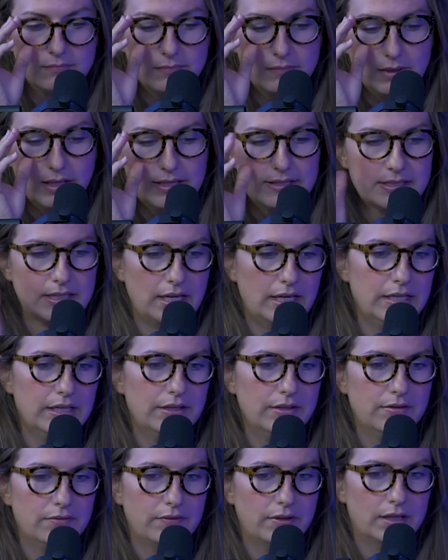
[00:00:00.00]
it's kind
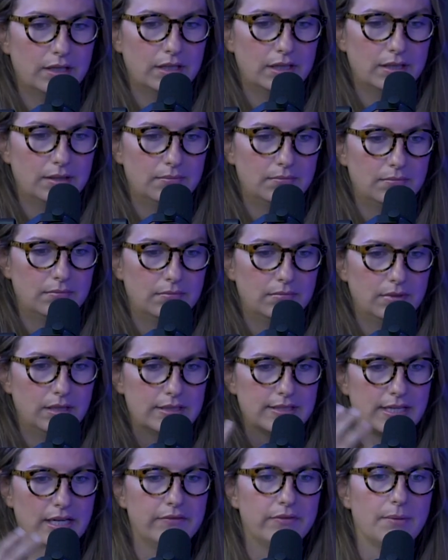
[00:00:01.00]
of
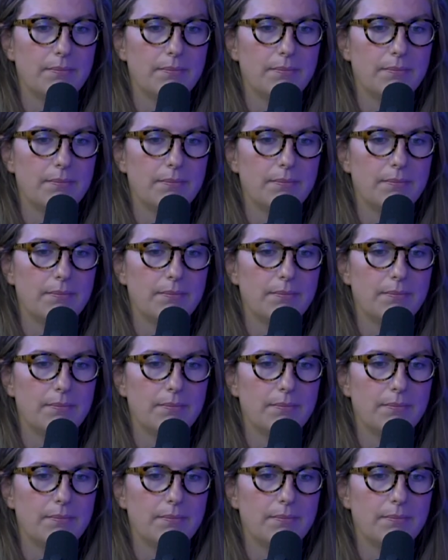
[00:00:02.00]
a